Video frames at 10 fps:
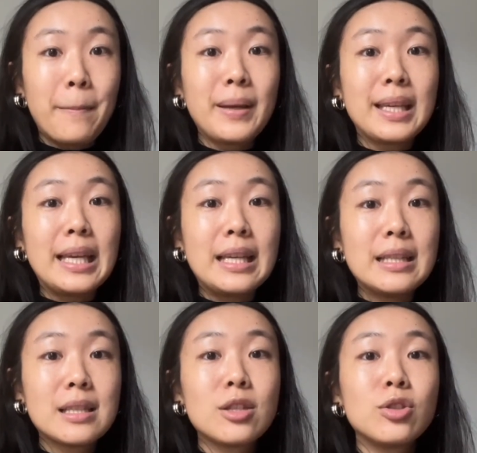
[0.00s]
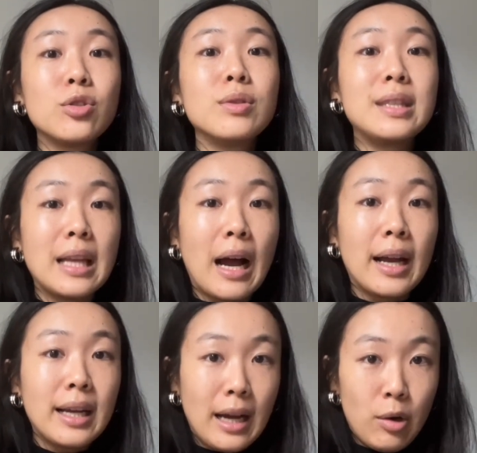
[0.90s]
begins to
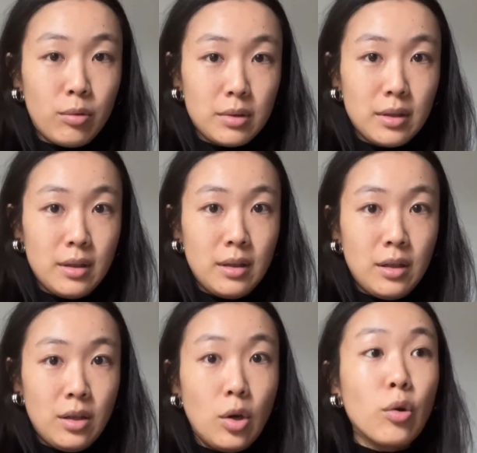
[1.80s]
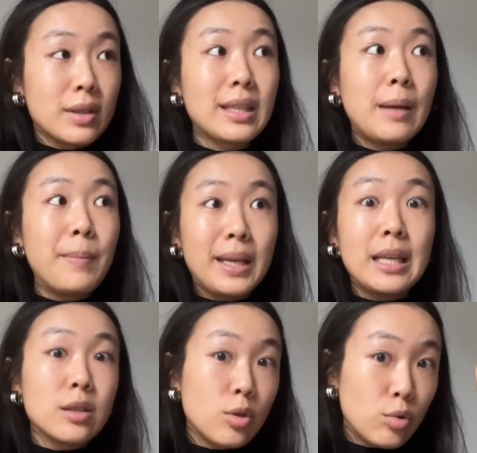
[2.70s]
die out, or say
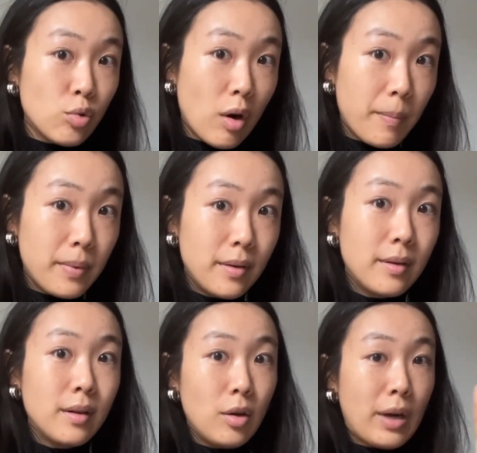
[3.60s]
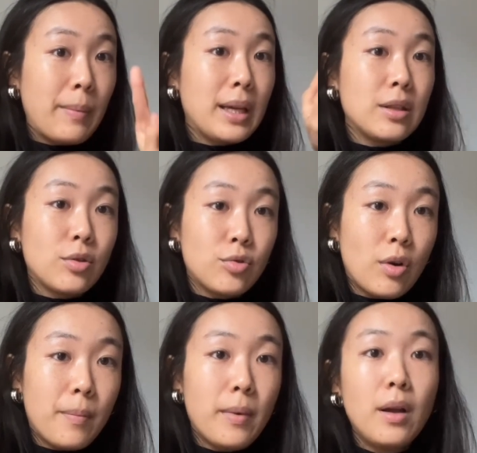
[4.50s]
begins to drop. Okay, begins to
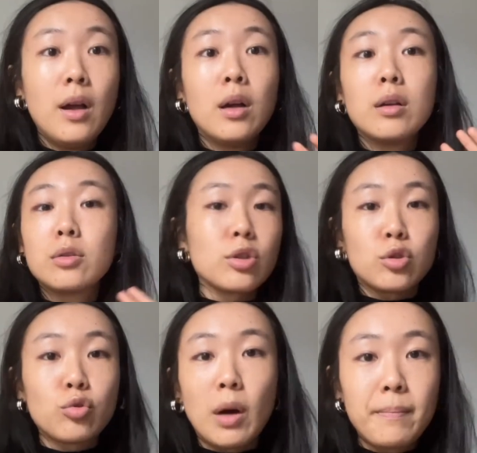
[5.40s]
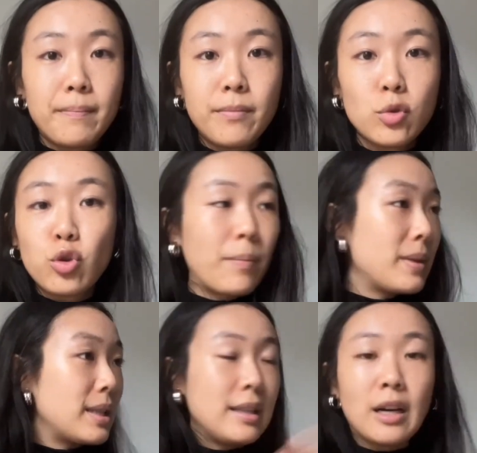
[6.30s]
drop. Just drop. Drop
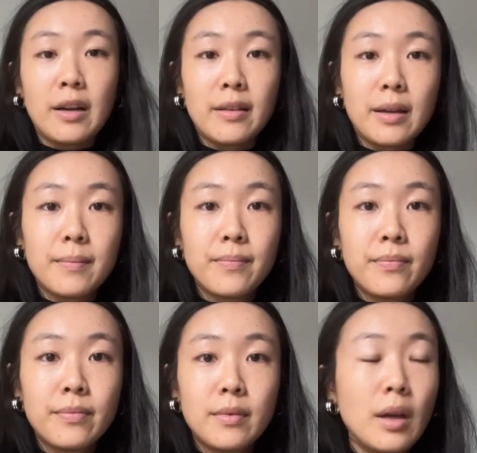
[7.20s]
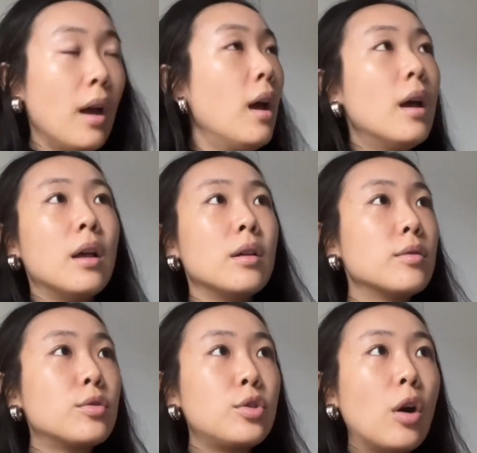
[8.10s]
this entire thing.
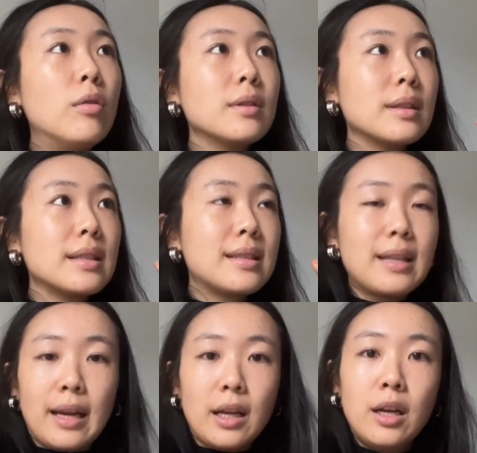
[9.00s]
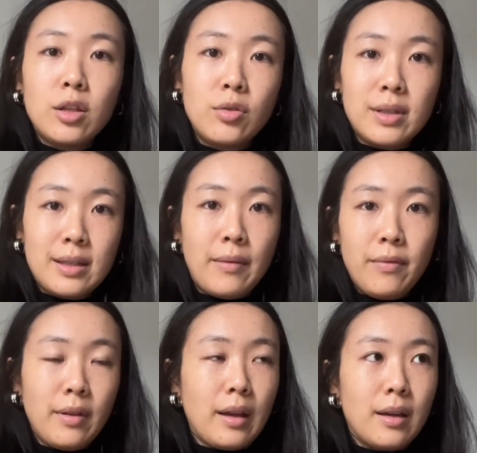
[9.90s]
Don't stick to
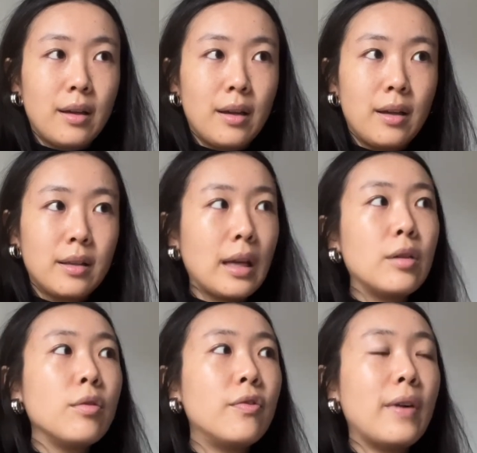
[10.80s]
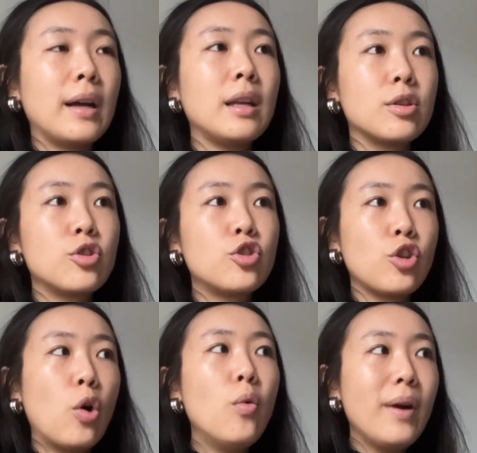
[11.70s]
something that you find it
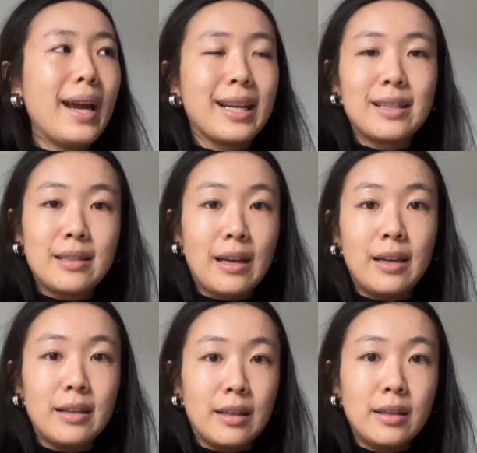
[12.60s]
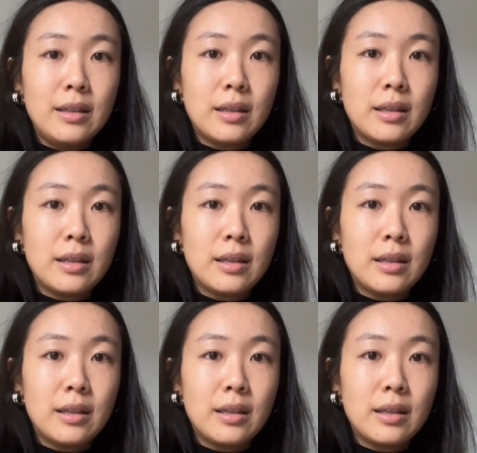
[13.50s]
so exciting